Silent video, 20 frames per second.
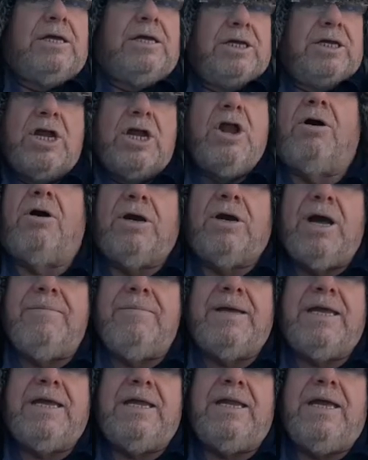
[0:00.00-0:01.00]
you're not
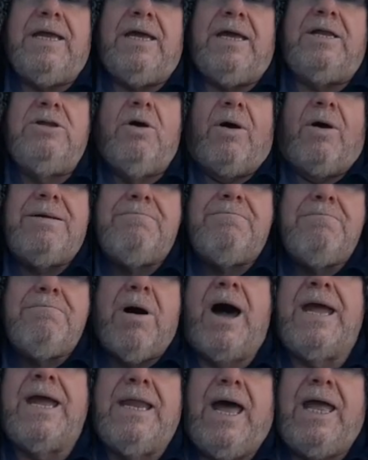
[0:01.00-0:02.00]
coming in here, not in
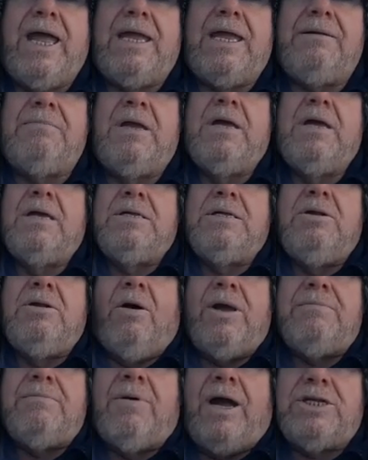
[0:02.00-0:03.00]
my name,
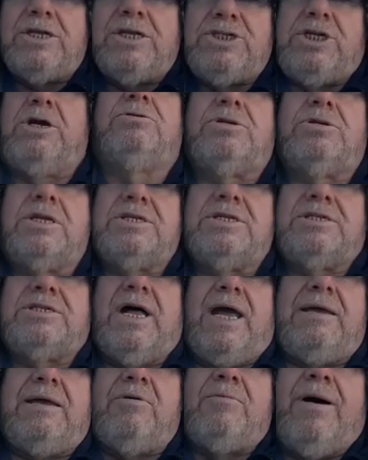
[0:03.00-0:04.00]
not in my children's
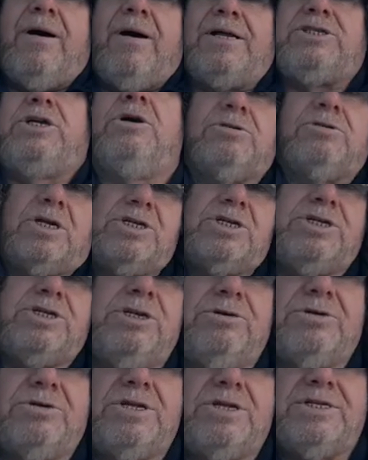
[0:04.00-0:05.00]
name or my children's
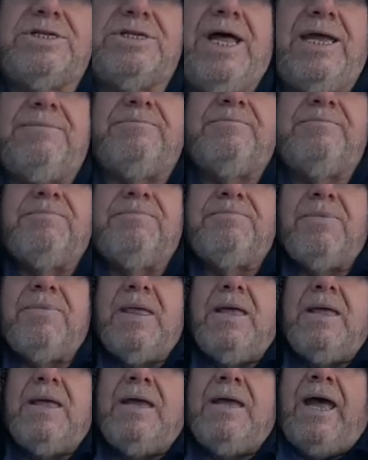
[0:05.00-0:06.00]
children's name.
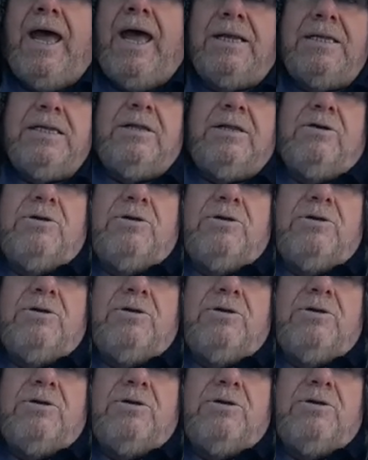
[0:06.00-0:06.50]
And you